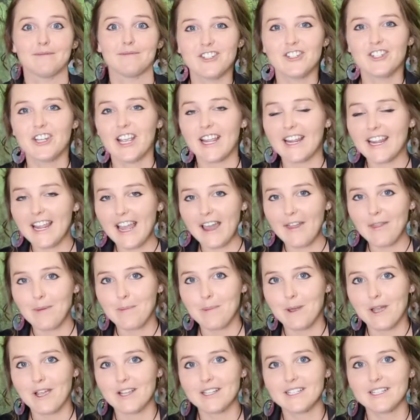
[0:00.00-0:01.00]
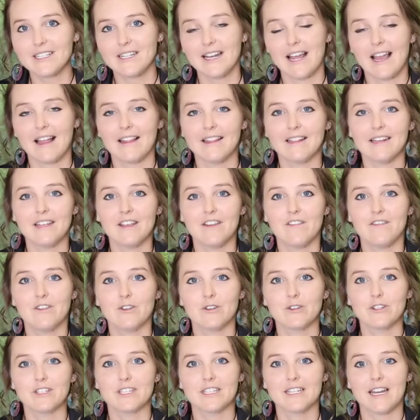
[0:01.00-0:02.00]
Check out the personality of
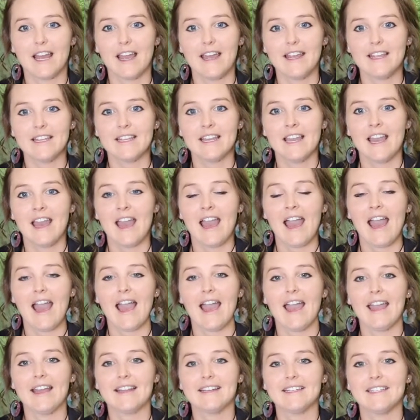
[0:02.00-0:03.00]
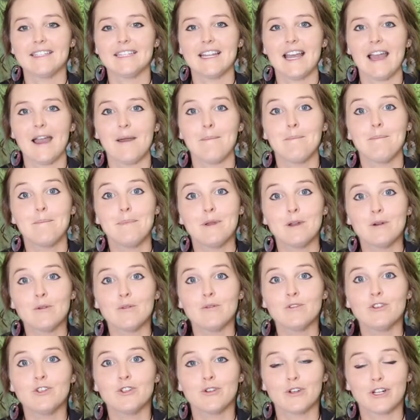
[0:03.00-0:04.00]
your snake and
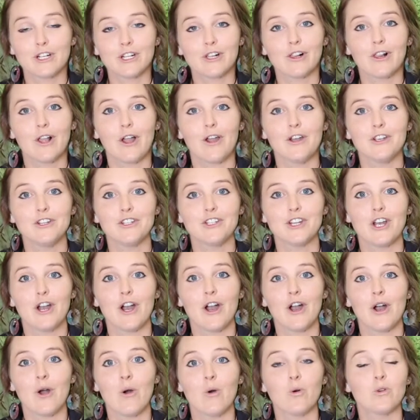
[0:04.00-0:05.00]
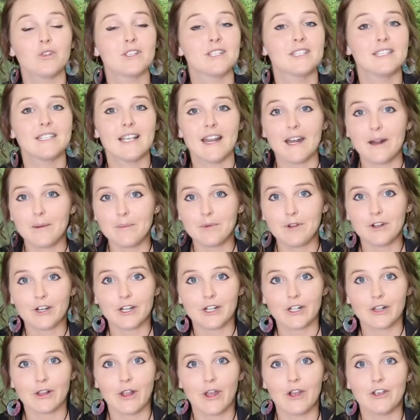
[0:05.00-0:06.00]
build your enclosure or set up your
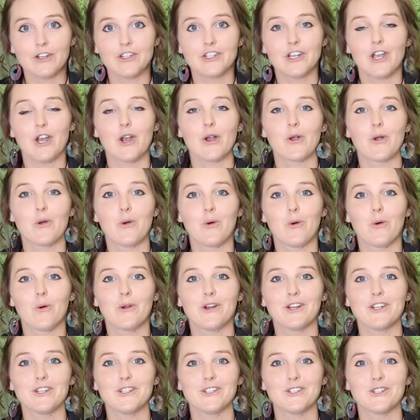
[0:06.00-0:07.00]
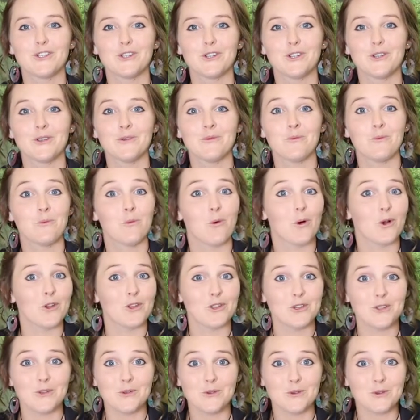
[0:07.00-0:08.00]
enclosure according to what
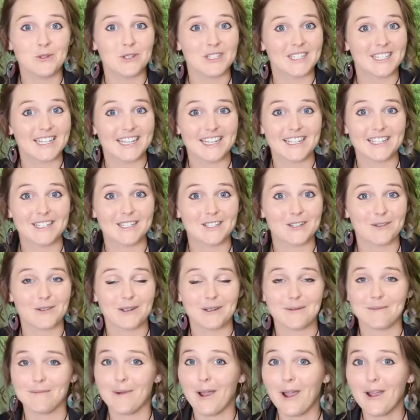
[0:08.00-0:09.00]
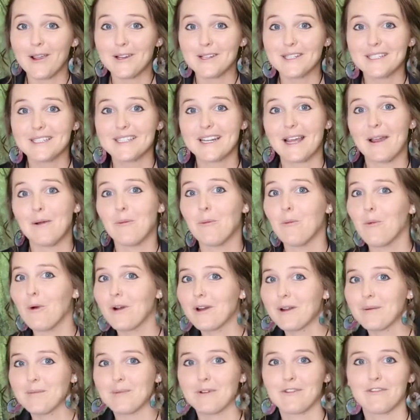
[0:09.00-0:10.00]
you see it doing most and
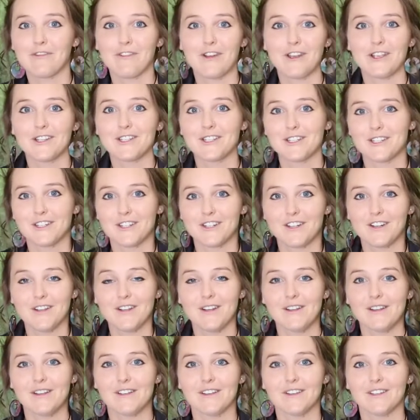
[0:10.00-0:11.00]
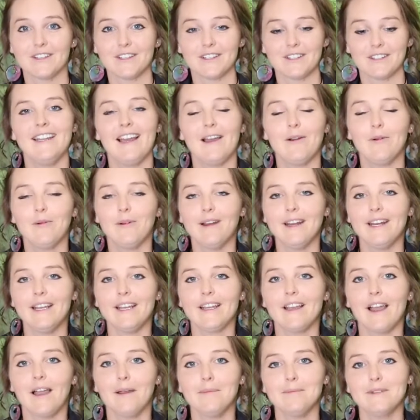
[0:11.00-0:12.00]
what it prefers to do. Now when
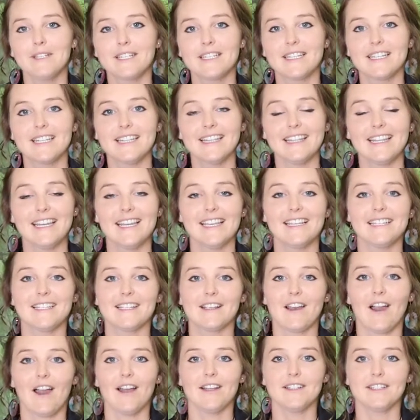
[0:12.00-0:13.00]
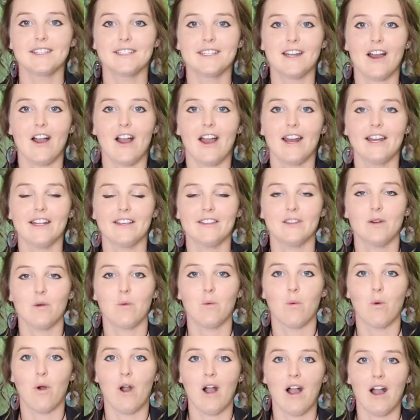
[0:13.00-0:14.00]
it comes to these guys' diet in the
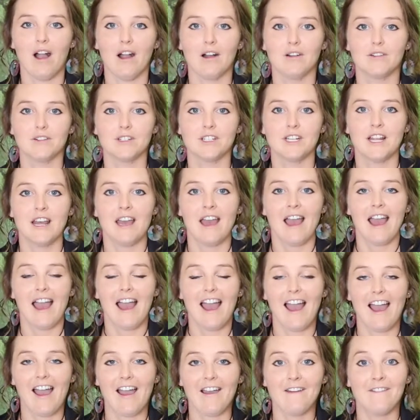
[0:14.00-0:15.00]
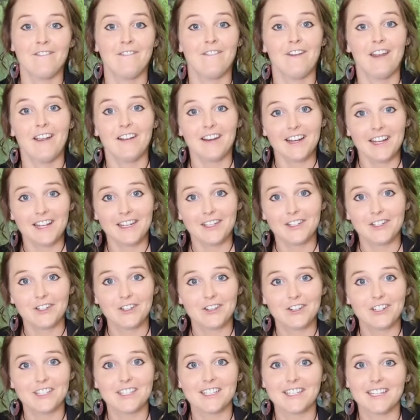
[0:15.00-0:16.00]
wild, very
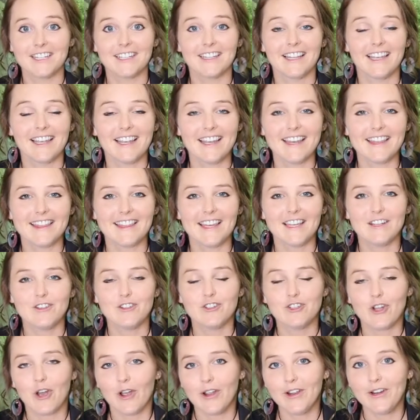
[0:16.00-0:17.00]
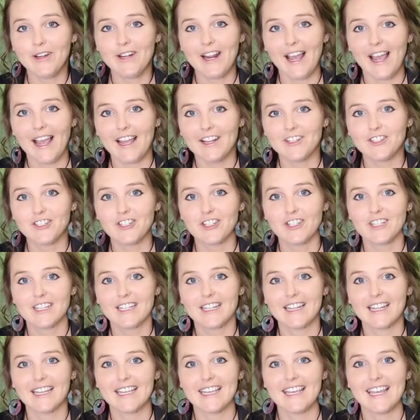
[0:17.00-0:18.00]
interestingly, they don't
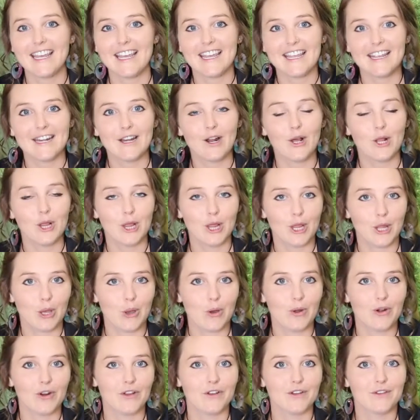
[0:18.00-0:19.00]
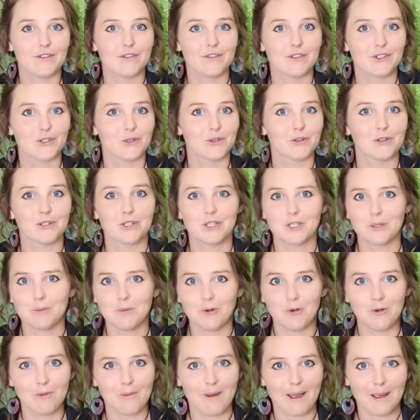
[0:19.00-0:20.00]
actually eat a lot of sort of
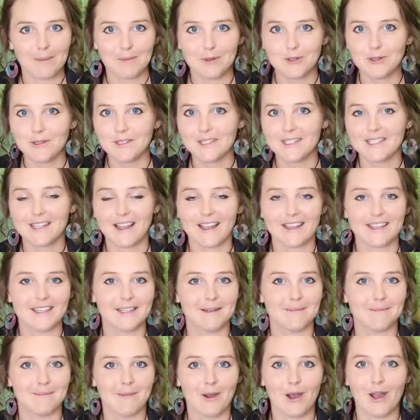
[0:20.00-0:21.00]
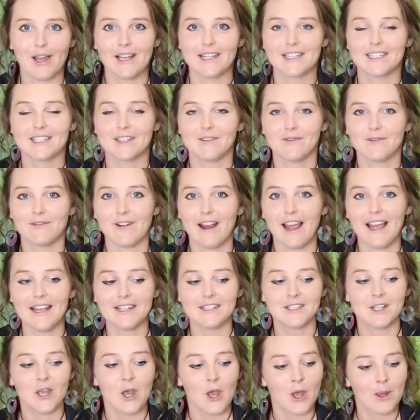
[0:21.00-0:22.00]
small mammals like your mice and
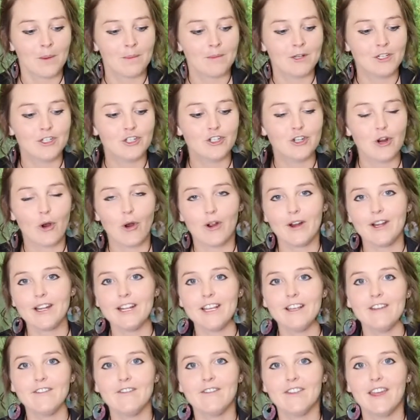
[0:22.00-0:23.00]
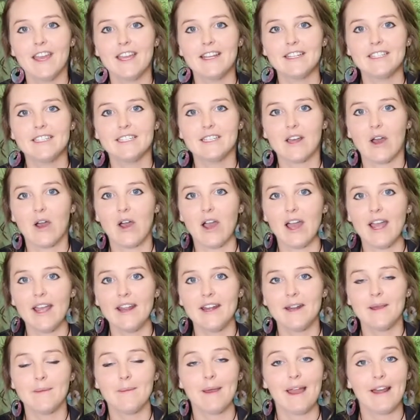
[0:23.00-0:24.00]
rats. Majority of their
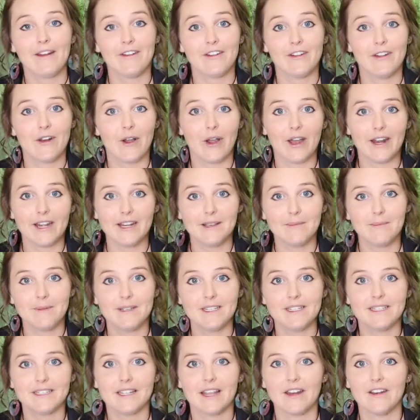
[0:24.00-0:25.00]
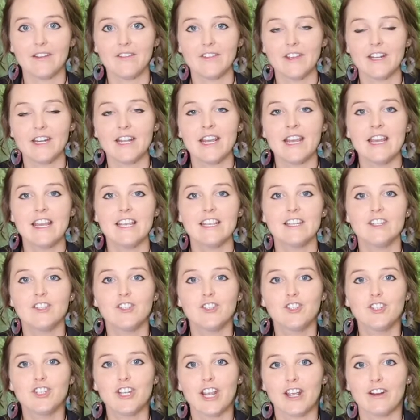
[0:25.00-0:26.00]
diet, about 90% of it,
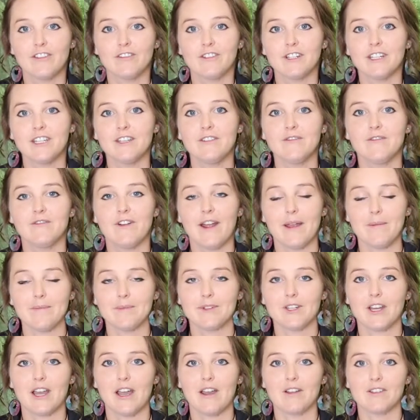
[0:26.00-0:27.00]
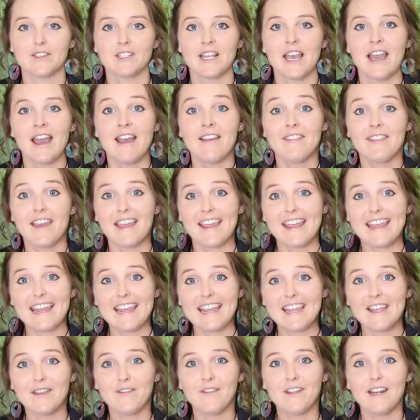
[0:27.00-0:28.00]
is generally reptiles. They
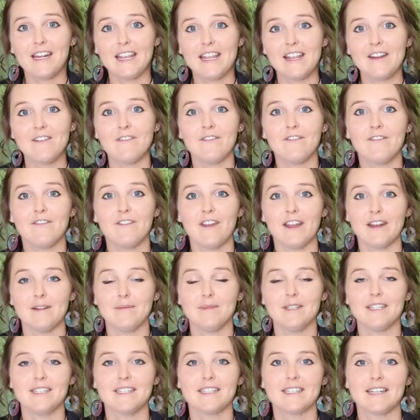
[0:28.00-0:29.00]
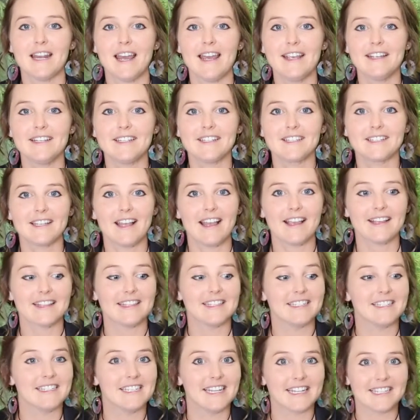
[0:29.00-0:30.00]
even eat venomous snakes like
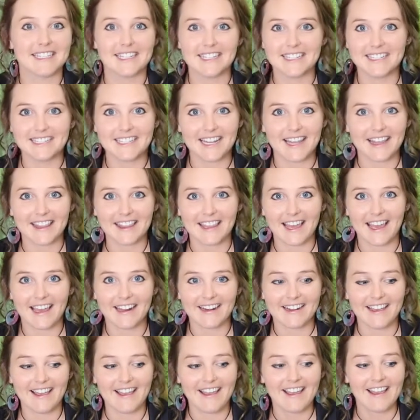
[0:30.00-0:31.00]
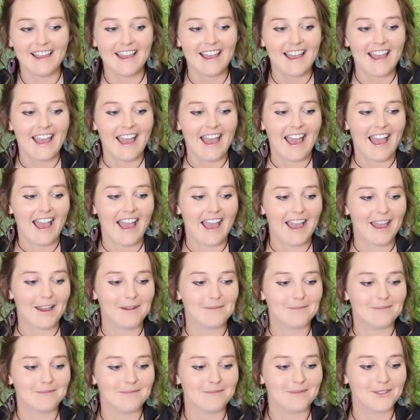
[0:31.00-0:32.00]
the desert death adder.
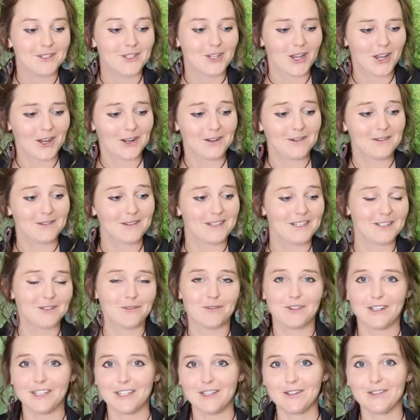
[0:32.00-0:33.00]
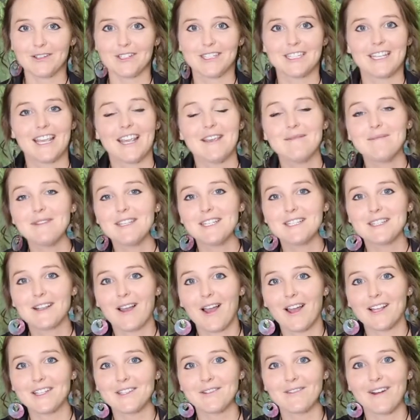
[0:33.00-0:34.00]
So it's really good to keep these
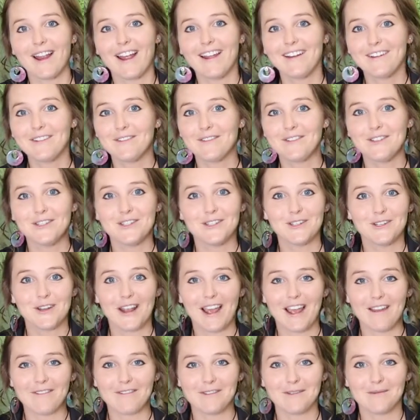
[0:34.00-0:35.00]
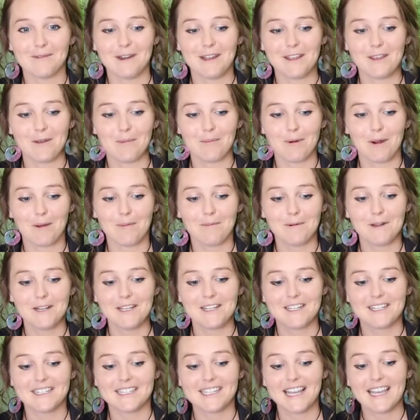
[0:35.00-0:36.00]
guys around if you do have them near your property,
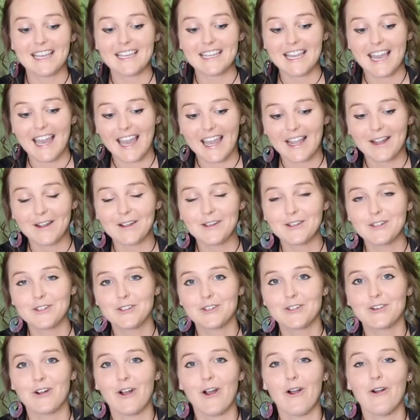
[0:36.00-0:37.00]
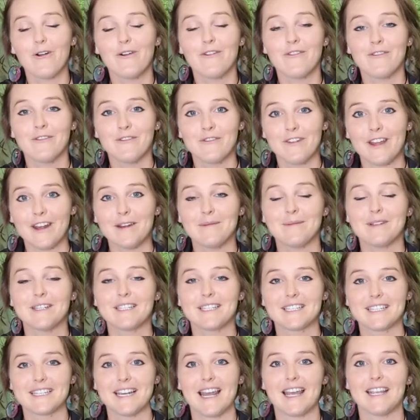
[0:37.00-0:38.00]
because they can control
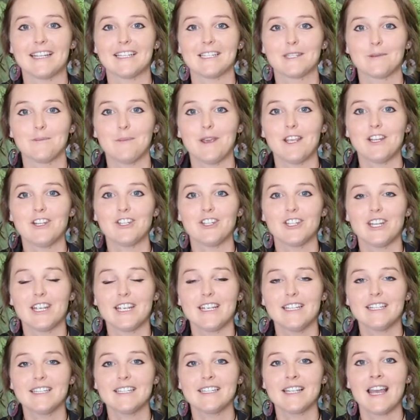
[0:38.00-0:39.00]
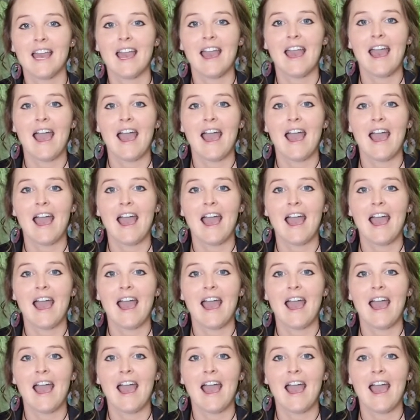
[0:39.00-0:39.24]
venomous snake species.